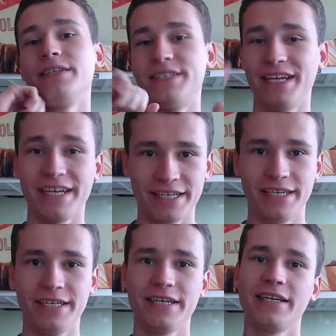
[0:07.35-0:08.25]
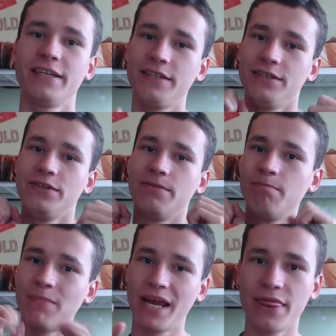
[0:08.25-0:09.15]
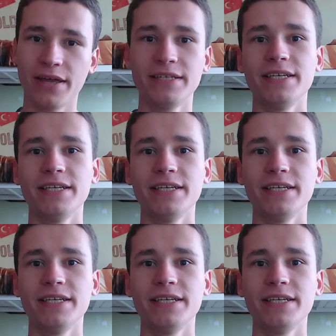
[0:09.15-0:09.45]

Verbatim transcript: technique, new method